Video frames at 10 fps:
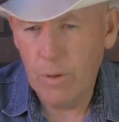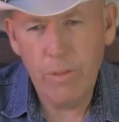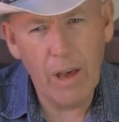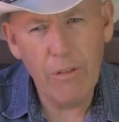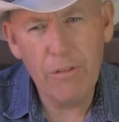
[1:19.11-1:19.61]

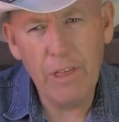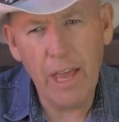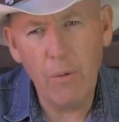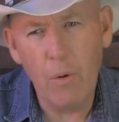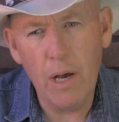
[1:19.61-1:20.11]
the other
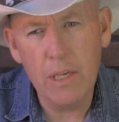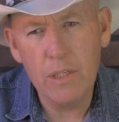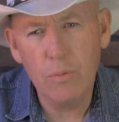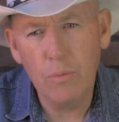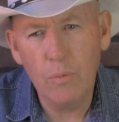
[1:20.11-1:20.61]
thing
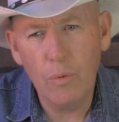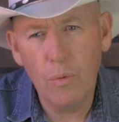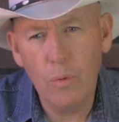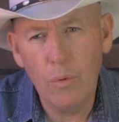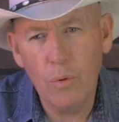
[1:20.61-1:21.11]
was except
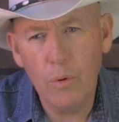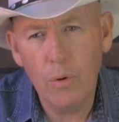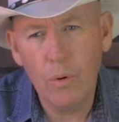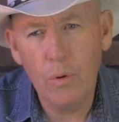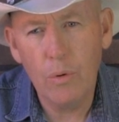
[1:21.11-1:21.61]
for
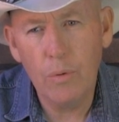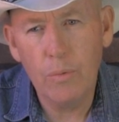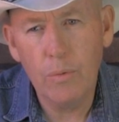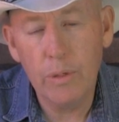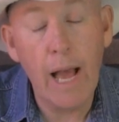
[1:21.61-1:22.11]
premium members.
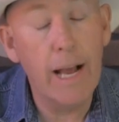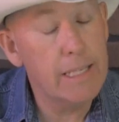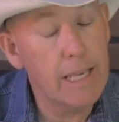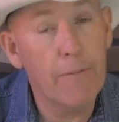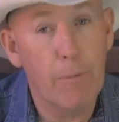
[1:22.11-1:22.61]
Yeah,
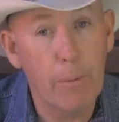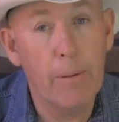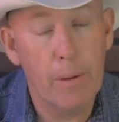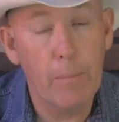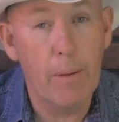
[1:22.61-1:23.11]
except for
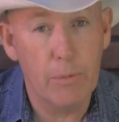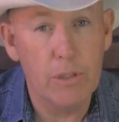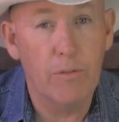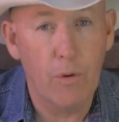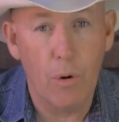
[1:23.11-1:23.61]
premium
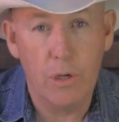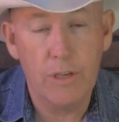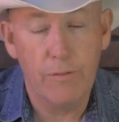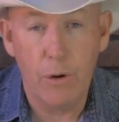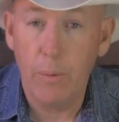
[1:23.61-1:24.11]
members, of
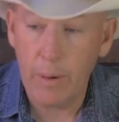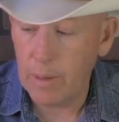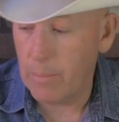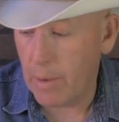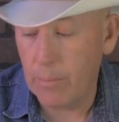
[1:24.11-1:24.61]
course. If you're a
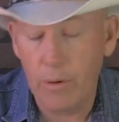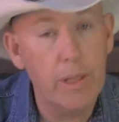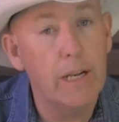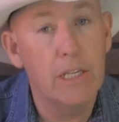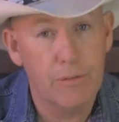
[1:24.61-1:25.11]
premium member,
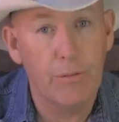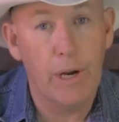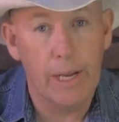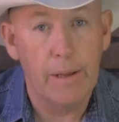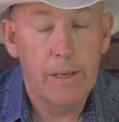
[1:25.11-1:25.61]
then it's
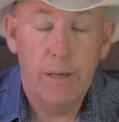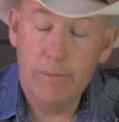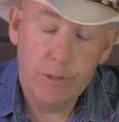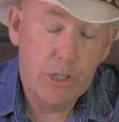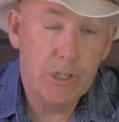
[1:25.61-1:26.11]
free,
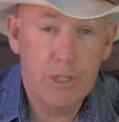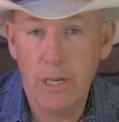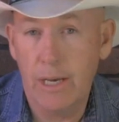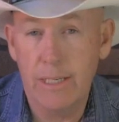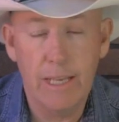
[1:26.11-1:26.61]

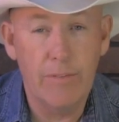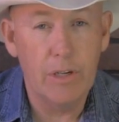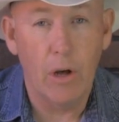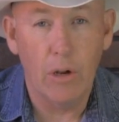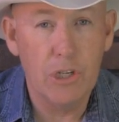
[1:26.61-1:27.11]
just uh,
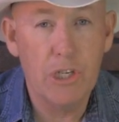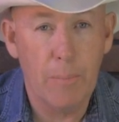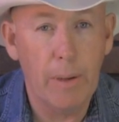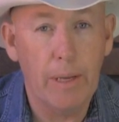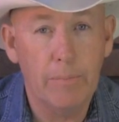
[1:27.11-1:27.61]
seven dollars
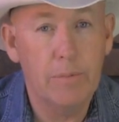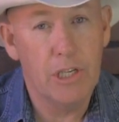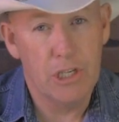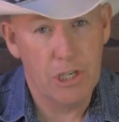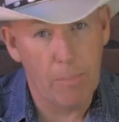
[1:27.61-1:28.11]
shipping
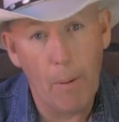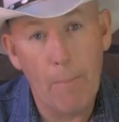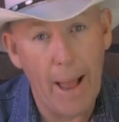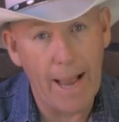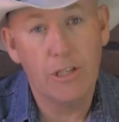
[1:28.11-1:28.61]
to ship them
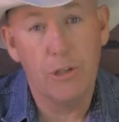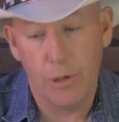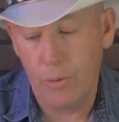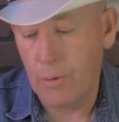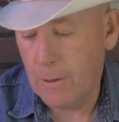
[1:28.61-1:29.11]
back to
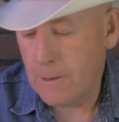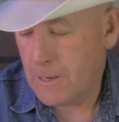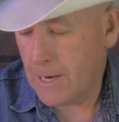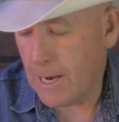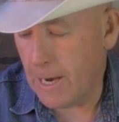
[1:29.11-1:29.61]
you,
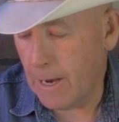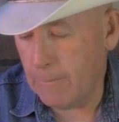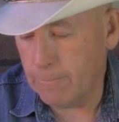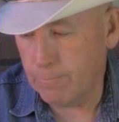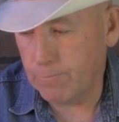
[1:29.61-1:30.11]

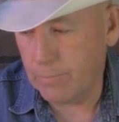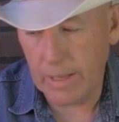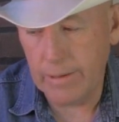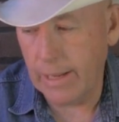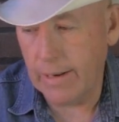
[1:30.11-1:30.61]
um,
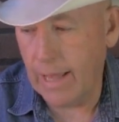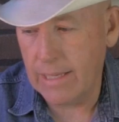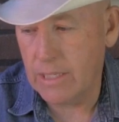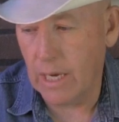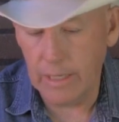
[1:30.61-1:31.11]
and
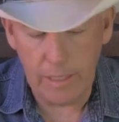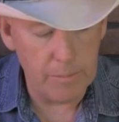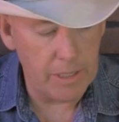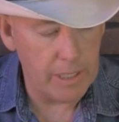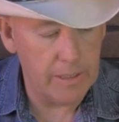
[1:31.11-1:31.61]
that's
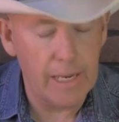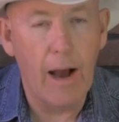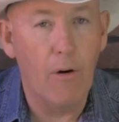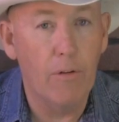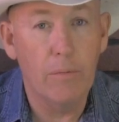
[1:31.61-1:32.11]
unlimited,
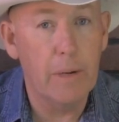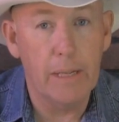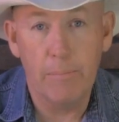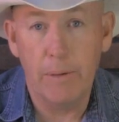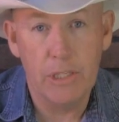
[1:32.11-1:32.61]
however
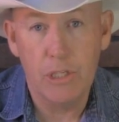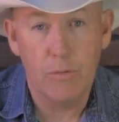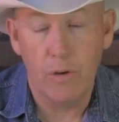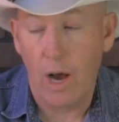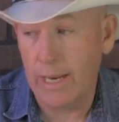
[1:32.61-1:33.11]
many bits
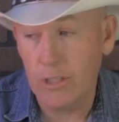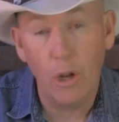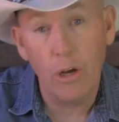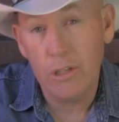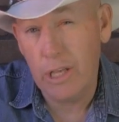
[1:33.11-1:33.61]
you've got, as
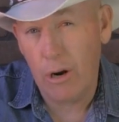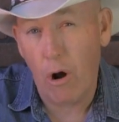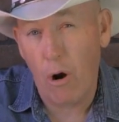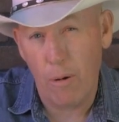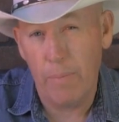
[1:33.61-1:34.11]
long as there
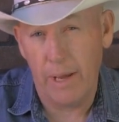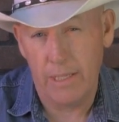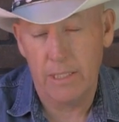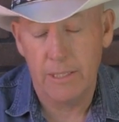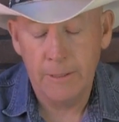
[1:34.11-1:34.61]
are
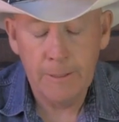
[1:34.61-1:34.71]
bits.